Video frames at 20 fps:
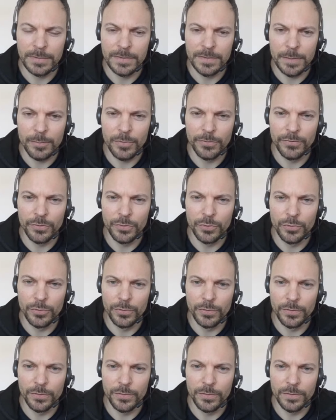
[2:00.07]
some of
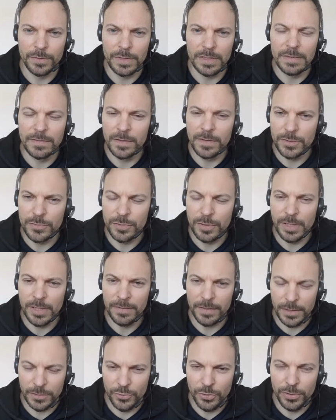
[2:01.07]
those decentralized
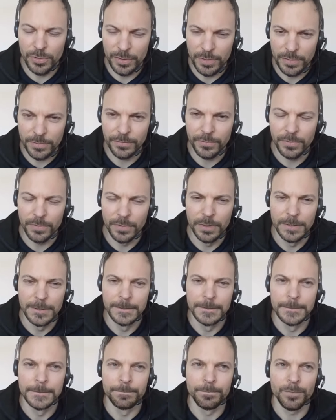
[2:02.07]
alternatives.
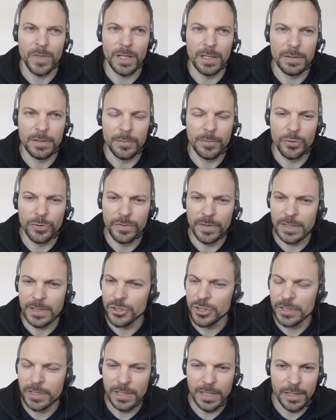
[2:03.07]
And that was
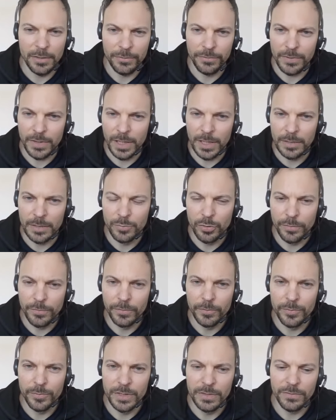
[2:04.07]
actually a kind of starting point
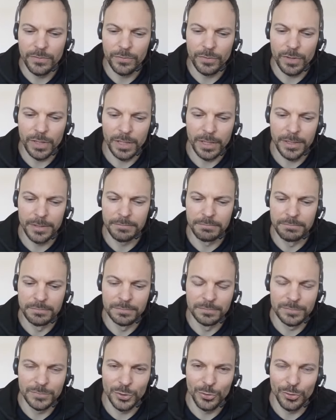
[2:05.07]
for me. So I,
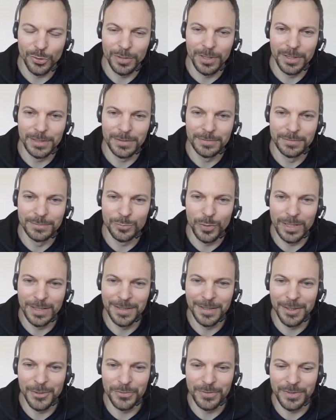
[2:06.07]
you know, I went
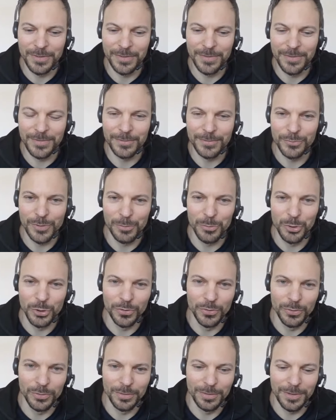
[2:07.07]
down this rabbit
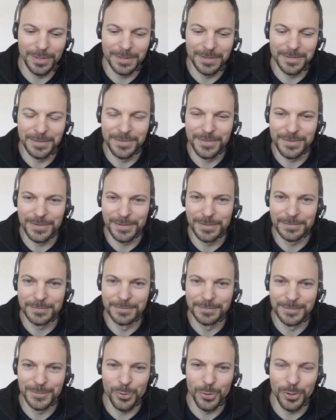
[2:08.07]
hole and still
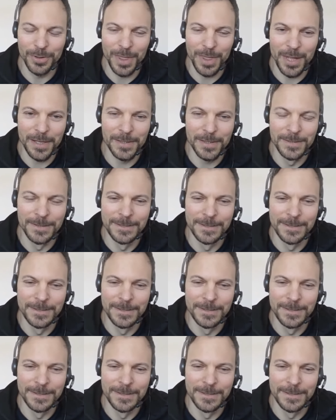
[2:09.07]
caught there.